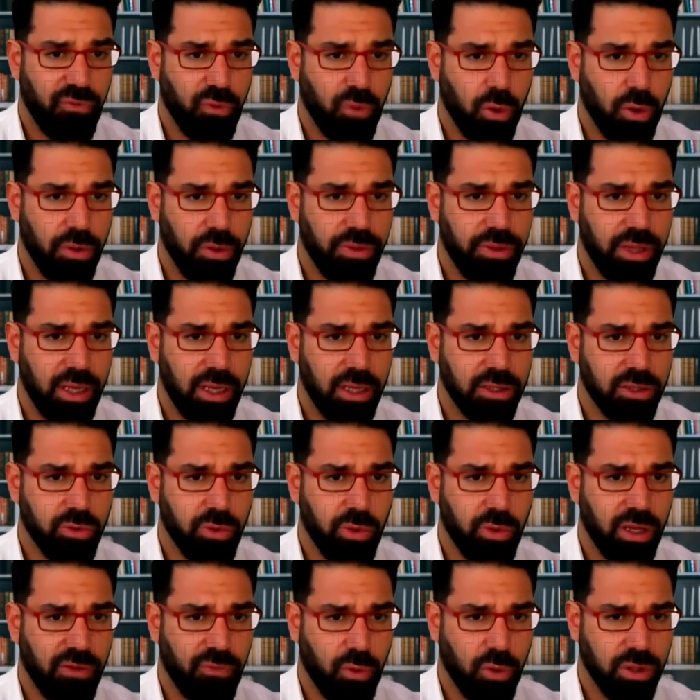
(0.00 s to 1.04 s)
before the
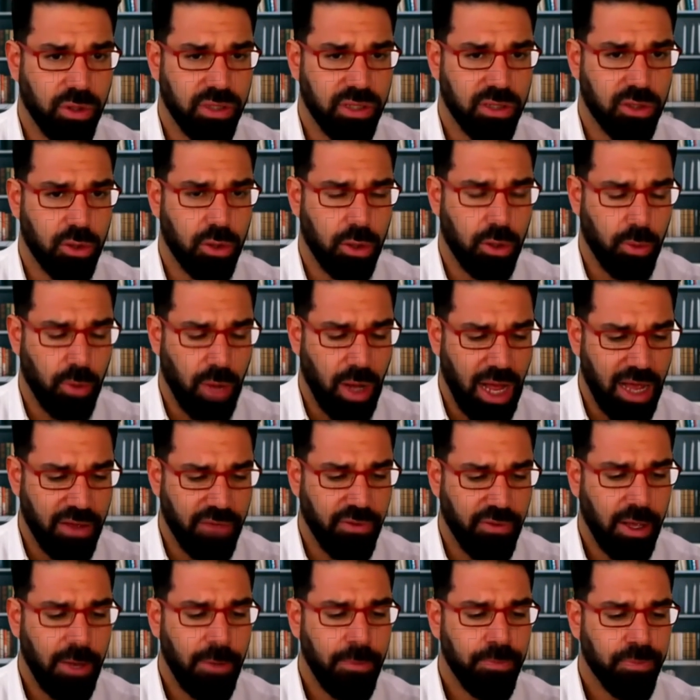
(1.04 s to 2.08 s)
Israeli forces could
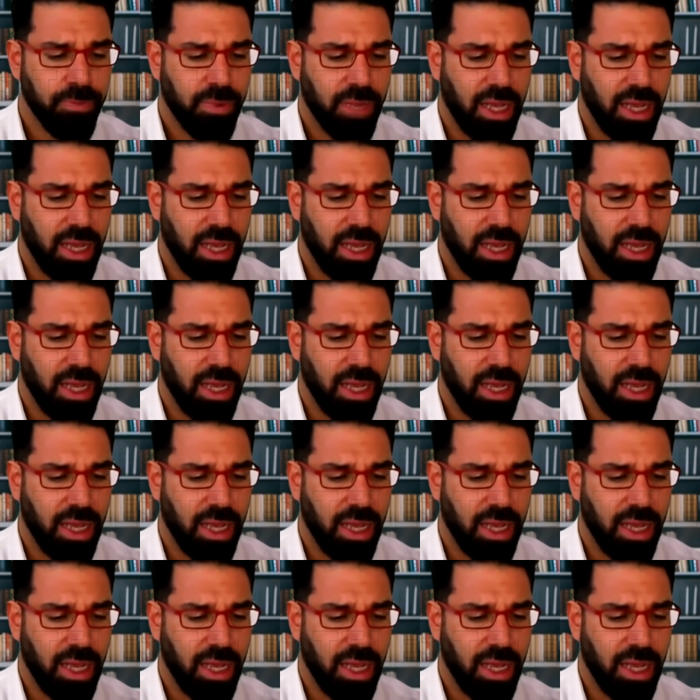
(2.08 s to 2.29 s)
arrive.